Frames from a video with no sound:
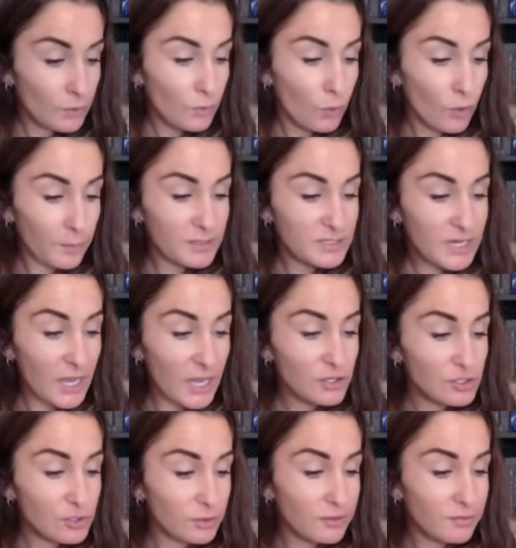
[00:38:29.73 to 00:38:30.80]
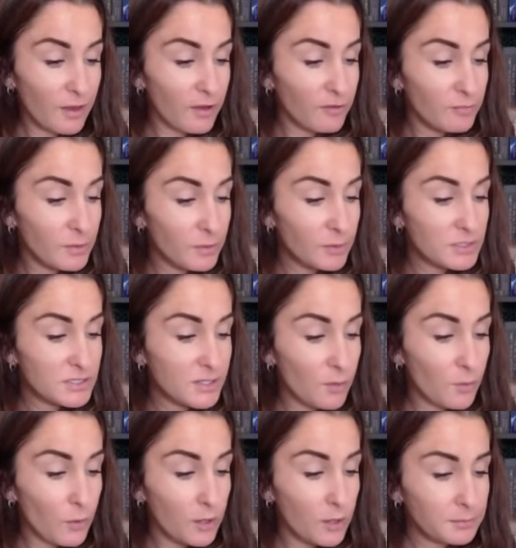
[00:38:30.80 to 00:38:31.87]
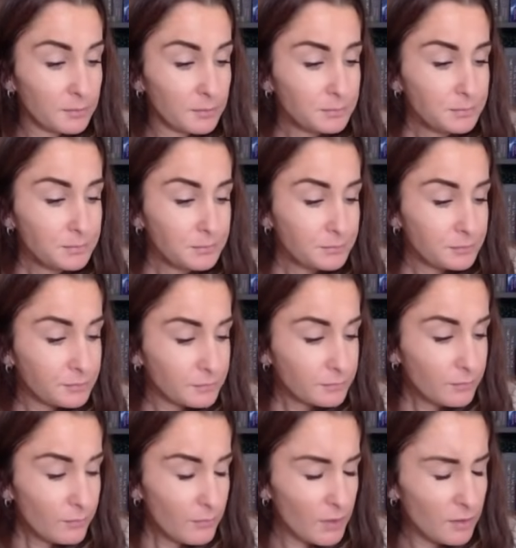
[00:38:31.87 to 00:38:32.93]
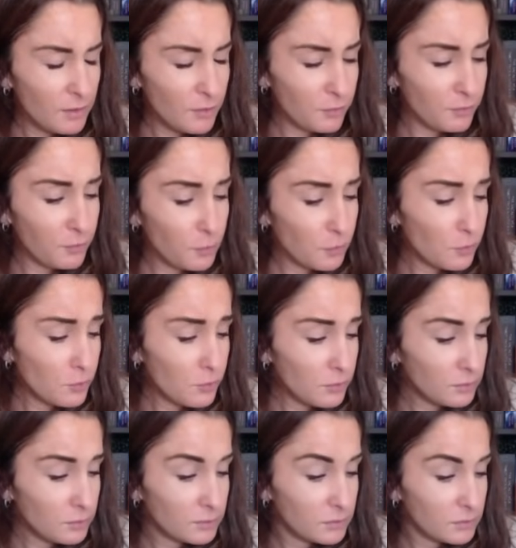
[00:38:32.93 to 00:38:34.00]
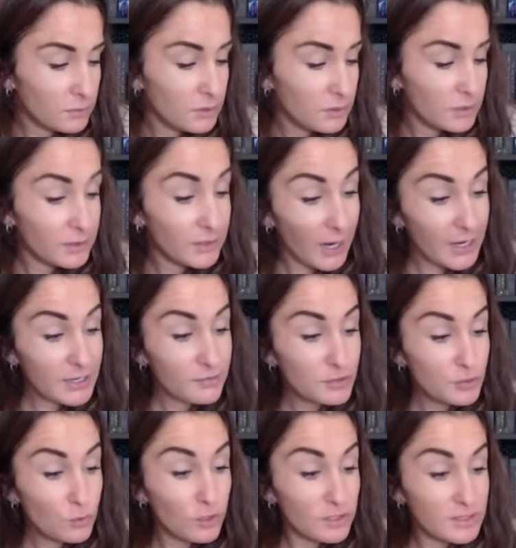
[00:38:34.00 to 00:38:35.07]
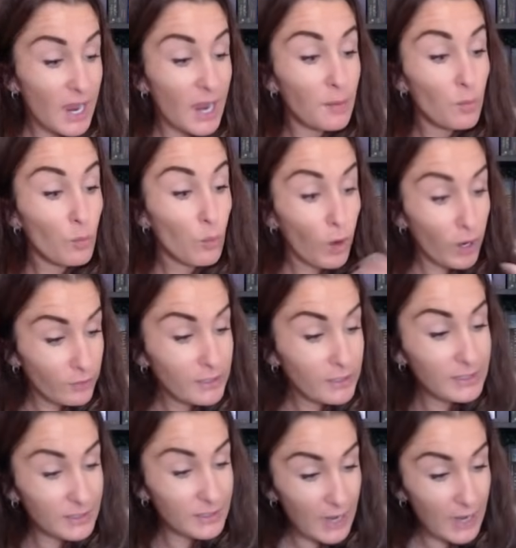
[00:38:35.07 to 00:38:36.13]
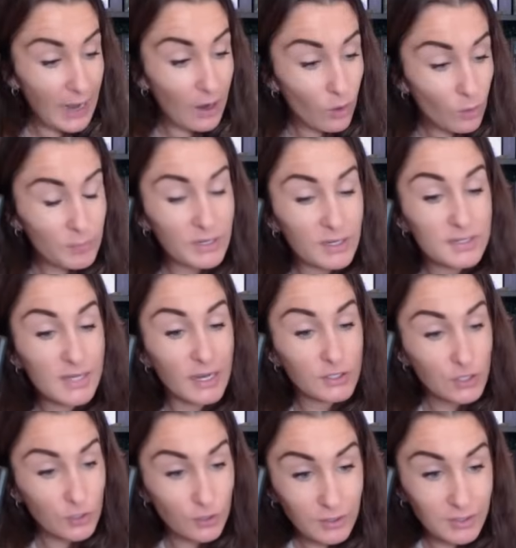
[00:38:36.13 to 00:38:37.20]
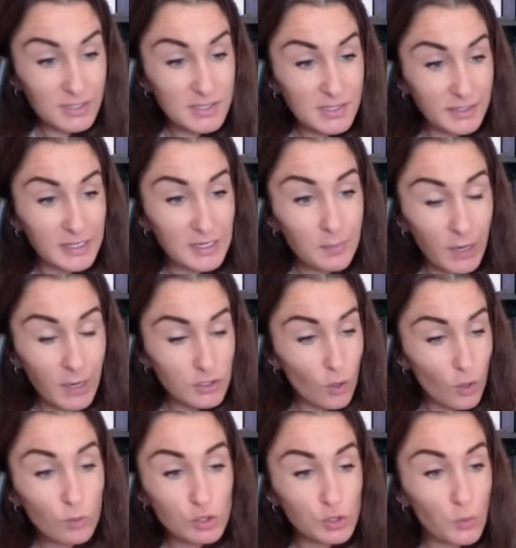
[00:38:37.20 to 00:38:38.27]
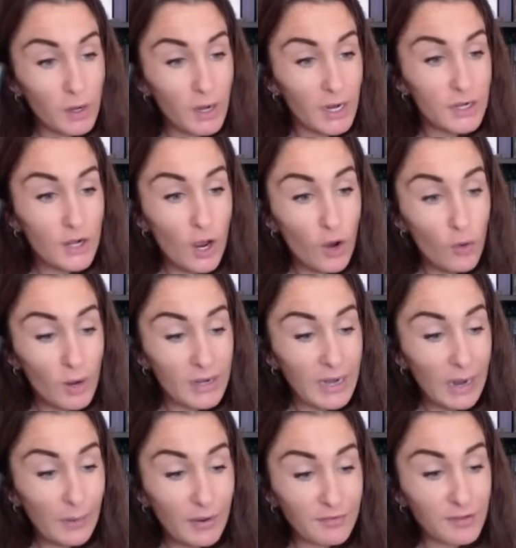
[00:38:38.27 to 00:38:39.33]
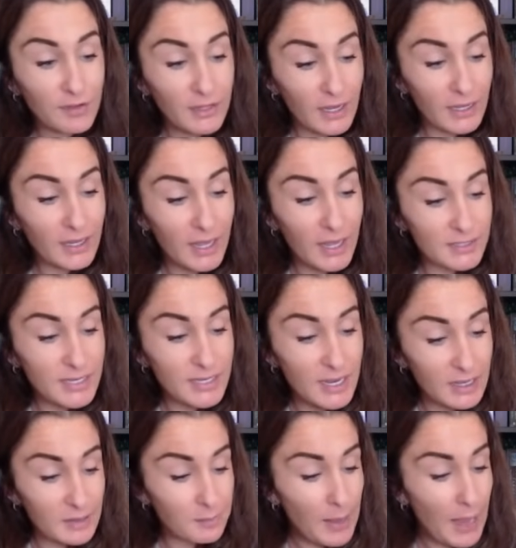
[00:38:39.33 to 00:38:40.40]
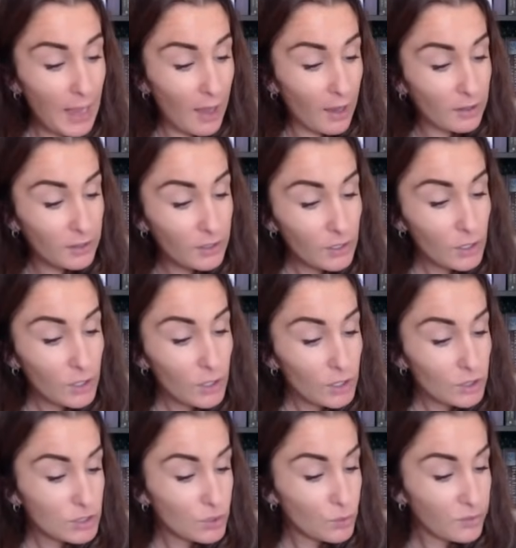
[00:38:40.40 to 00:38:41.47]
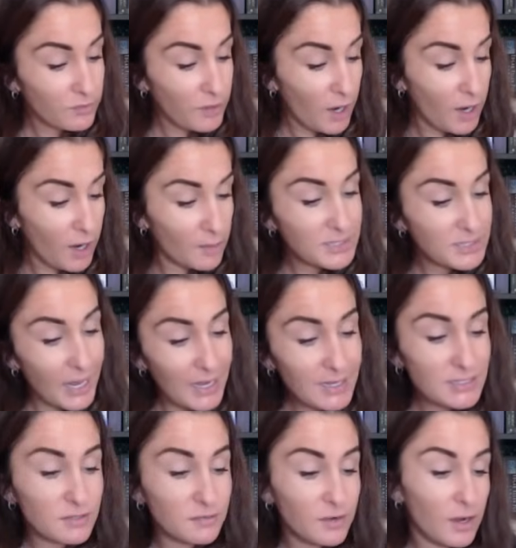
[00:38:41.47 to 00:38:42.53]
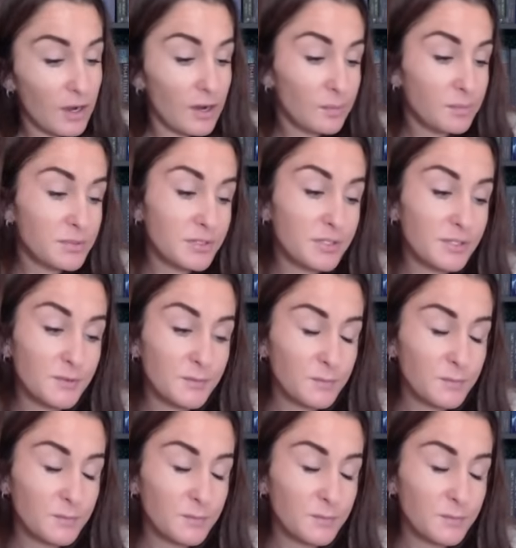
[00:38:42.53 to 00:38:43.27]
Or potential involvement with someone. The Fool. 9 of Swords. I'm worried now because I took this leap. I told you what I know, and now I feel like I can't take it back. 2 of Cups. Ace of Cups.